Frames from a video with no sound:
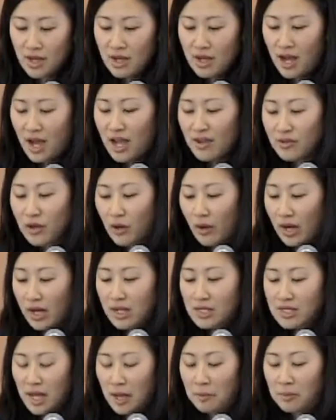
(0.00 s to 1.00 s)
I have a great
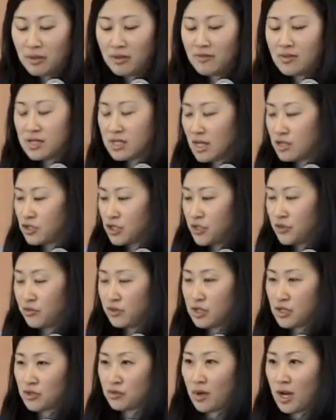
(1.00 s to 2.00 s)
example of this. I just
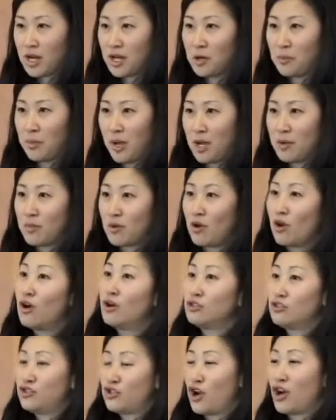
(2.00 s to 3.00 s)
finished writing a paper
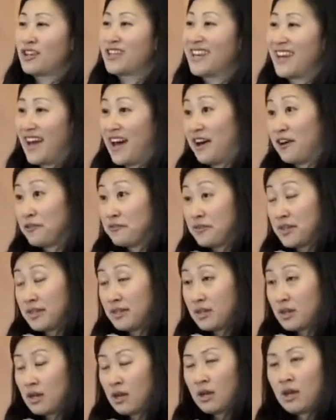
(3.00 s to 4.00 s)
on John Calvin.